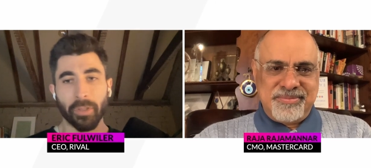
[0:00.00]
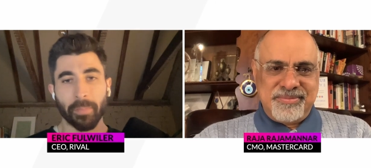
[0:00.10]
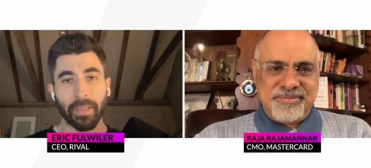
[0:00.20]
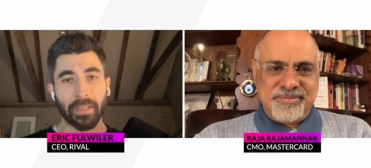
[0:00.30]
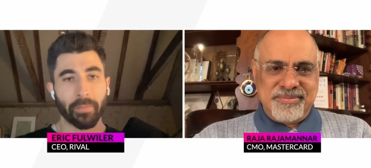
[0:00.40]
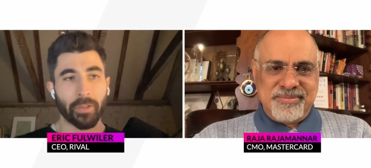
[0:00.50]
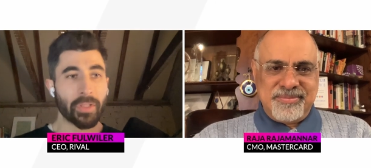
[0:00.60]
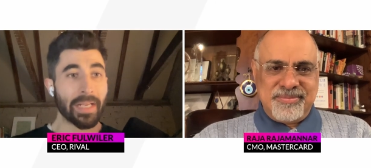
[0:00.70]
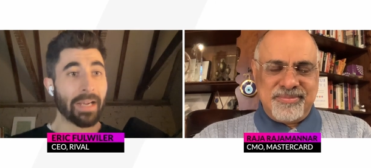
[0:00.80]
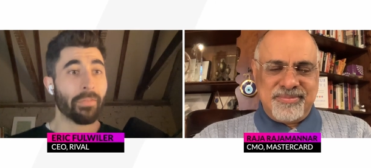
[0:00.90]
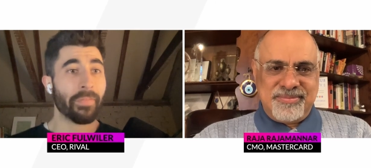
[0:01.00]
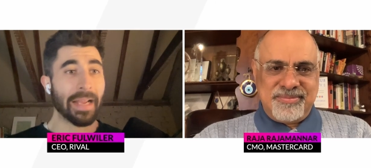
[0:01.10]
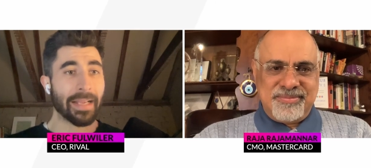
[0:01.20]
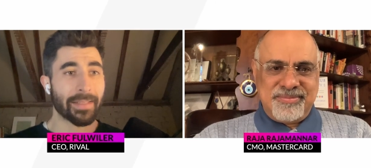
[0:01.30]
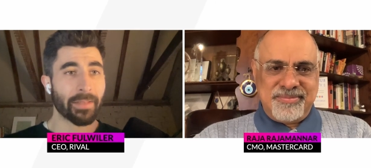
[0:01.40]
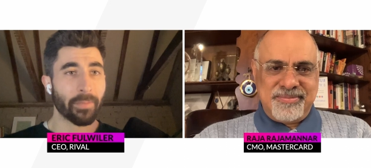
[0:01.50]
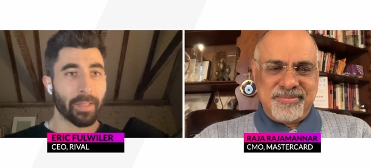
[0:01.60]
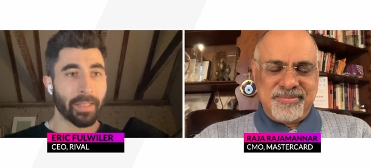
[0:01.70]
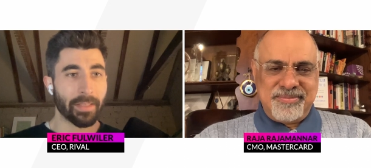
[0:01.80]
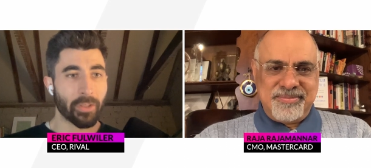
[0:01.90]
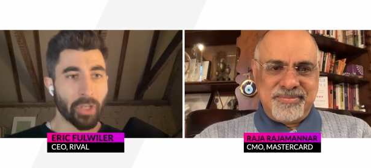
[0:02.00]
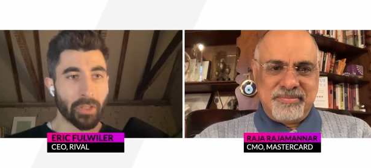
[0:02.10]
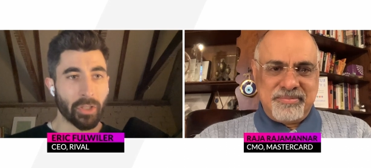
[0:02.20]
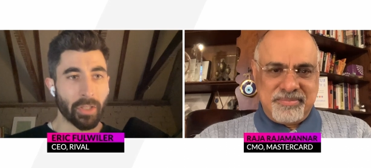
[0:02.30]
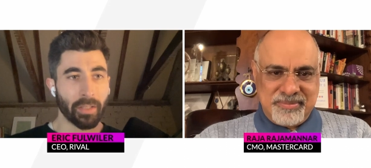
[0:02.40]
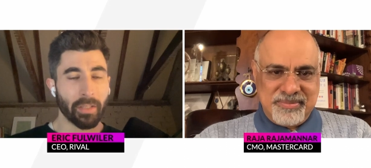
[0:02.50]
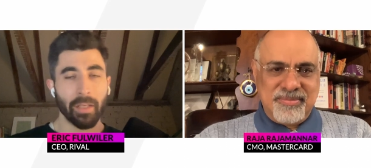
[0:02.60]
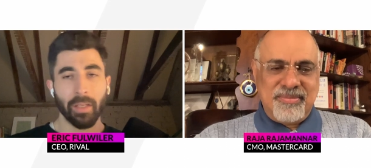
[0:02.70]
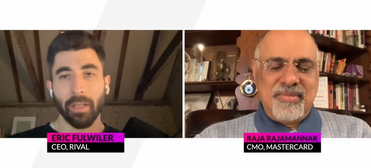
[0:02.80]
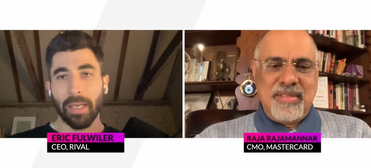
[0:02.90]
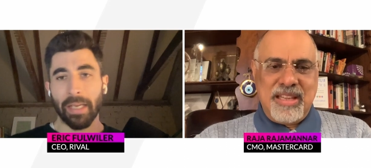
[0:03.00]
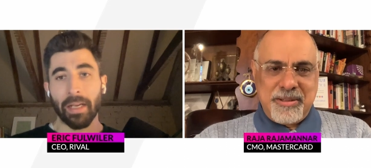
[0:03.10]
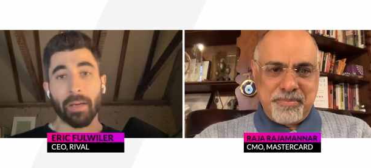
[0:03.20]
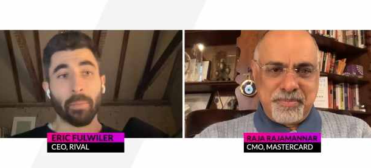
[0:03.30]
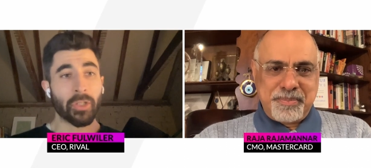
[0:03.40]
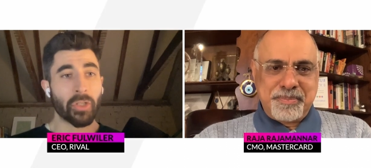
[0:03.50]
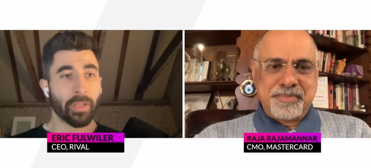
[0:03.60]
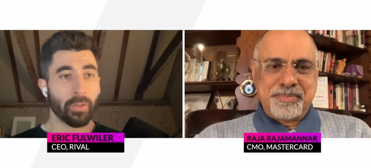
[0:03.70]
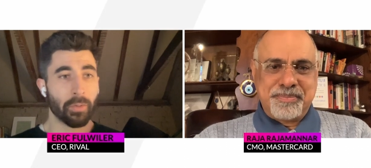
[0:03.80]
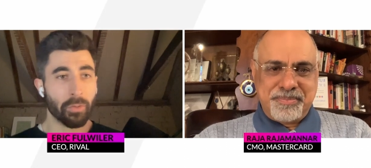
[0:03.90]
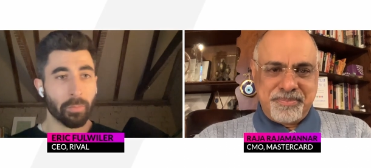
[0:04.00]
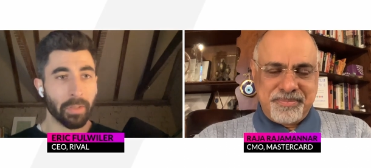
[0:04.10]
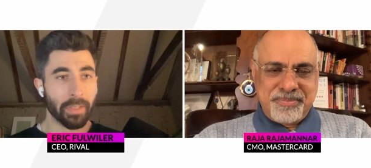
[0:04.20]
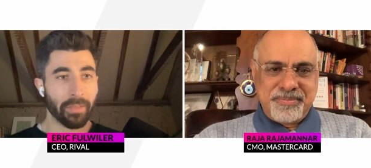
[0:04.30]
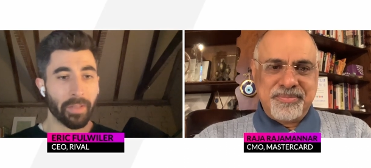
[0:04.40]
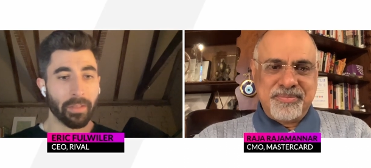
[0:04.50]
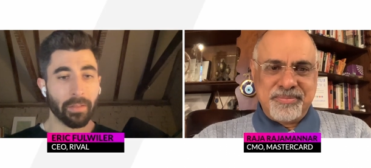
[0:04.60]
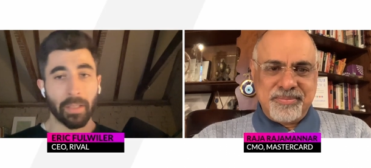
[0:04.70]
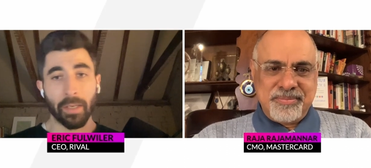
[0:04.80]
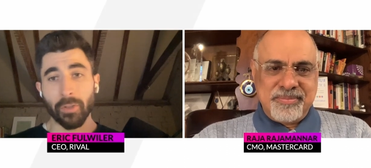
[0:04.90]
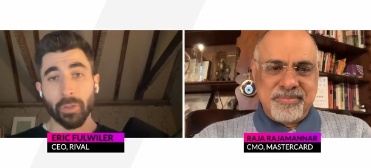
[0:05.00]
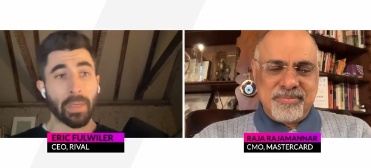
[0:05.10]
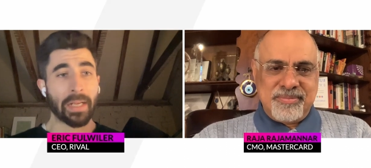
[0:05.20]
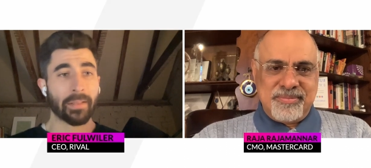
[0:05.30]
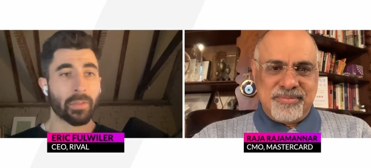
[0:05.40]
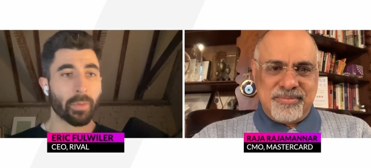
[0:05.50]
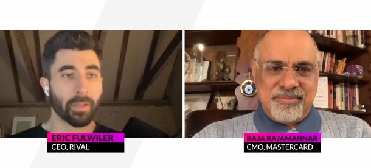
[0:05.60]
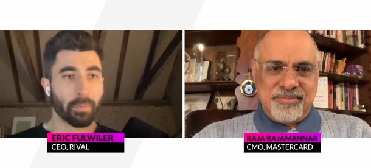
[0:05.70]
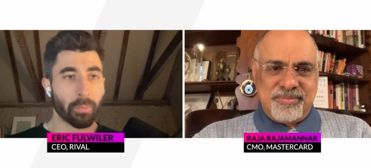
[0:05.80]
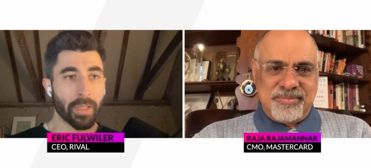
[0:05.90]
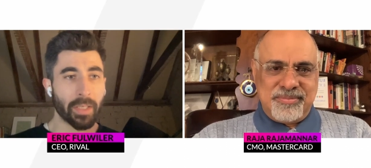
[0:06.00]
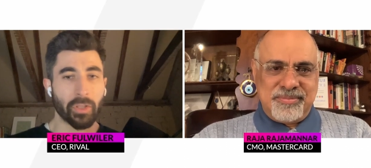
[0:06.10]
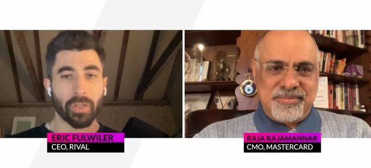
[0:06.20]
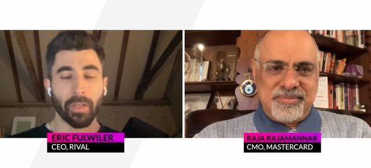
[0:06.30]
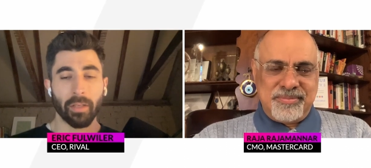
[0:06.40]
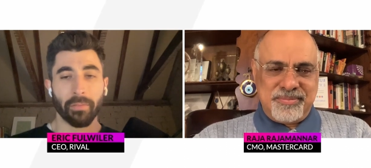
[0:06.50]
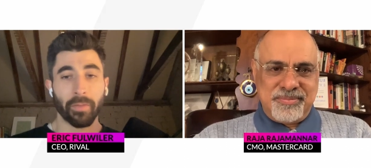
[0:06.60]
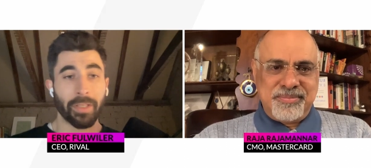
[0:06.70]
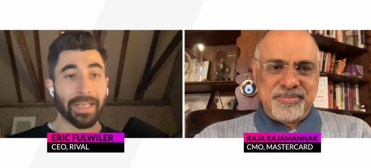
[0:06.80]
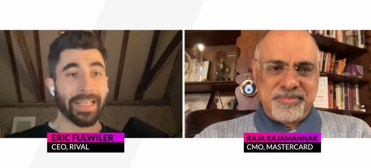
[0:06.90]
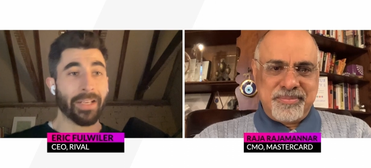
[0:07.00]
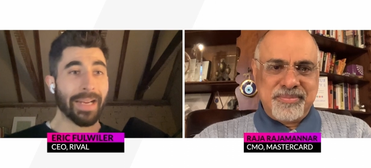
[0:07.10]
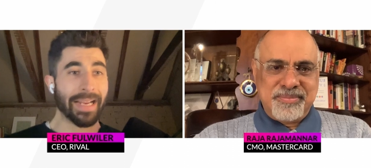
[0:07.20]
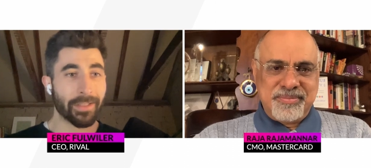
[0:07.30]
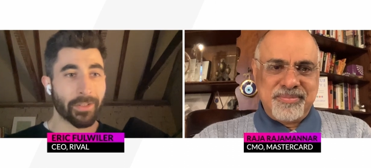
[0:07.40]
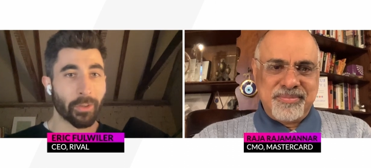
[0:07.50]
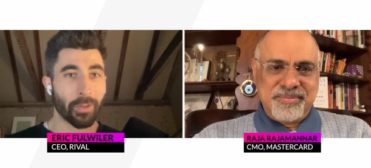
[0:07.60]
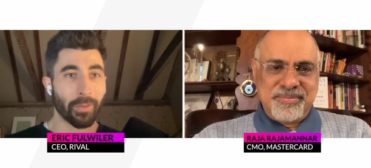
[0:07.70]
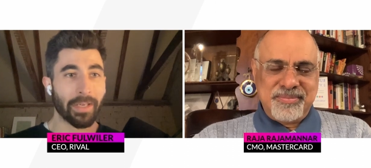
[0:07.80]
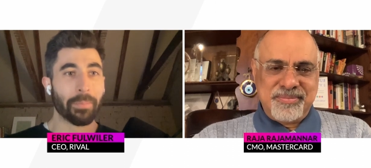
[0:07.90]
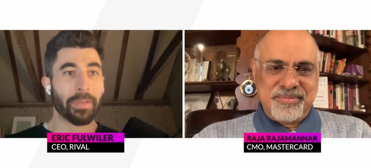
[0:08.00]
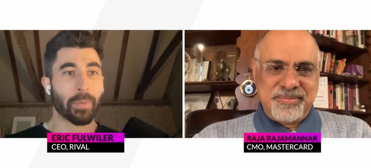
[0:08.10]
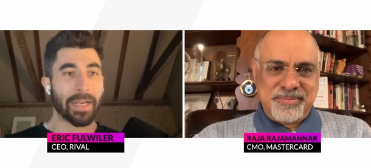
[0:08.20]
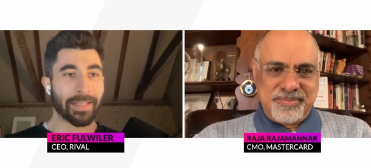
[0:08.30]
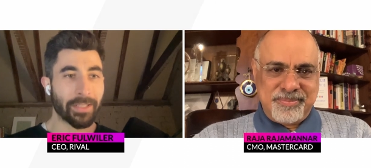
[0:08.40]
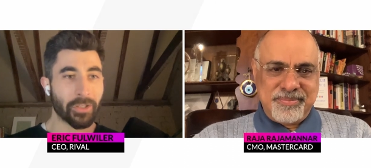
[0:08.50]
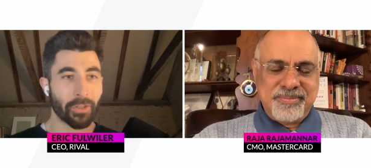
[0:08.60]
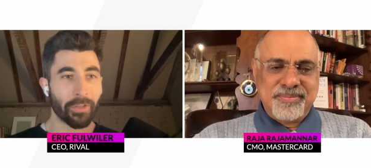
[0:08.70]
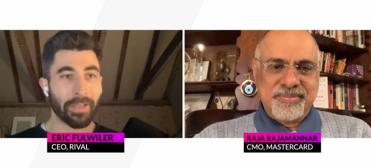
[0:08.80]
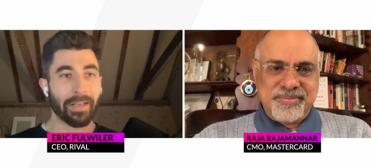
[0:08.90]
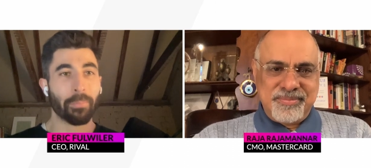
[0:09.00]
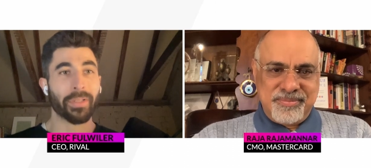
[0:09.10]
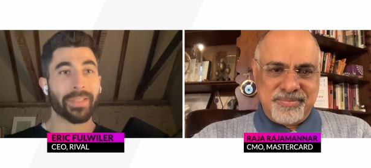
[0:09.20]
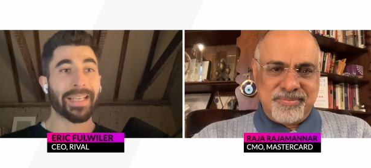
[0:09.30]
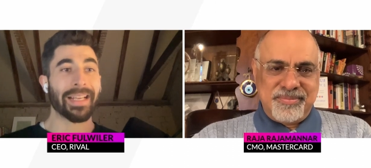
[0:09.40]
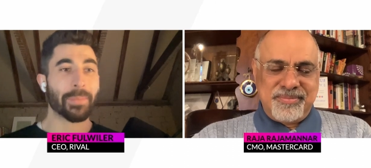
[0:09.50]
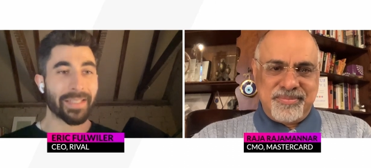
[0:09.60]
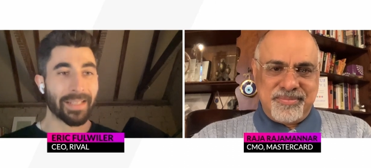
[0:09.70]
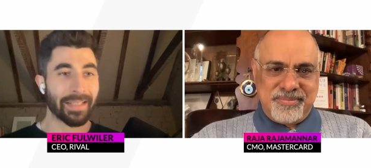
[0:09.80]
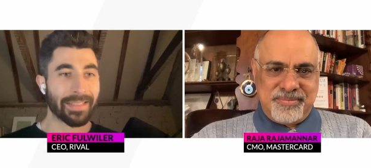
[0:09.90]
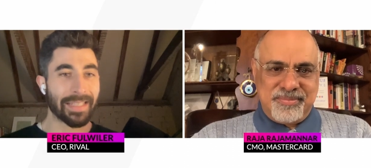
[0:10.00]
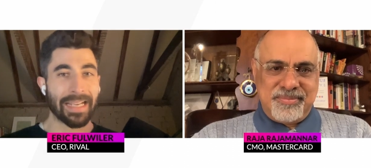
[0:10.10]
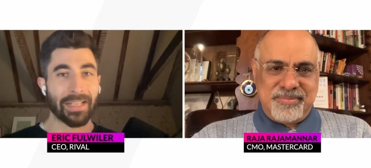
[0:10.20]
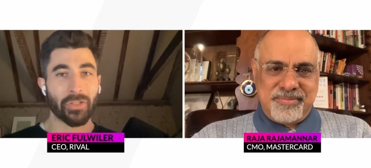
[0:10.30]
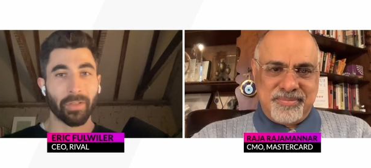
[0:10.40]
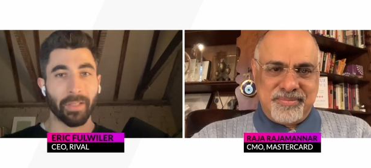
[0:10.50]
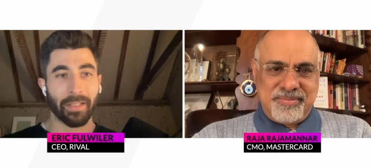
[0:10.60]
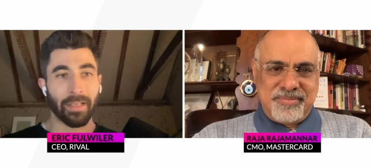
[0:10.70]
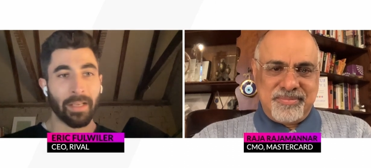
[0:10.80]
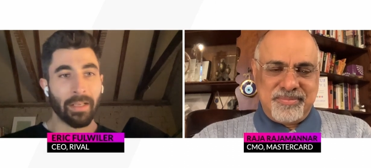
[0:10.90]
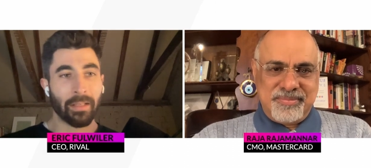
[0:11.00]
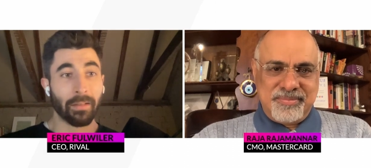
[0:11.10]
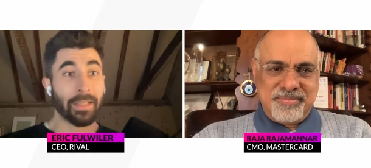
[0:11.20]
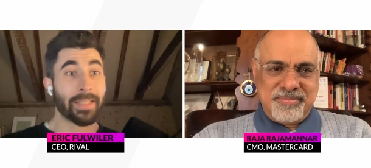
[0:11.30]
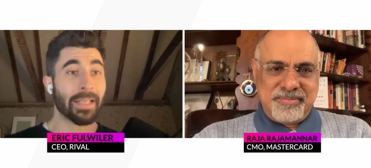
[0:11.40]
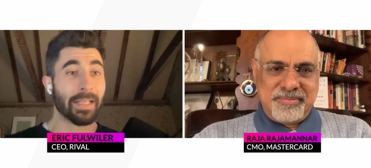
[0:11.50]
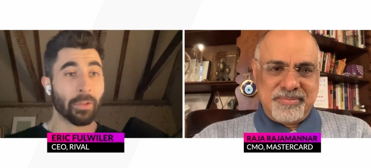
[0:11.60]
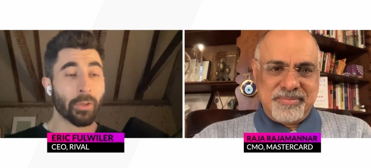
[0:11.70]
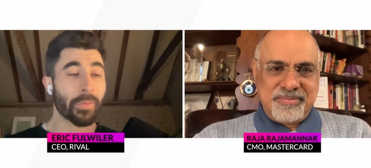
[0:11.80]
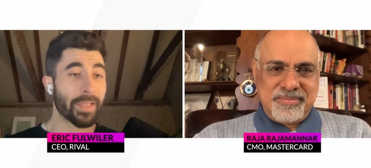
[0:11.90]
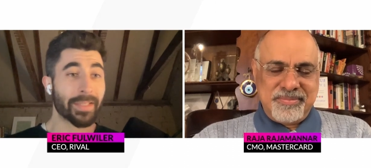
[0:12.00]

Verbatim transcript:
Speaker 1: perspective on just how fast everything is changing and how much I know you believe in and also practice what you preach of you got to get your hands dirty, you got to be a practitioner, you got to put time aside to actually listen and learn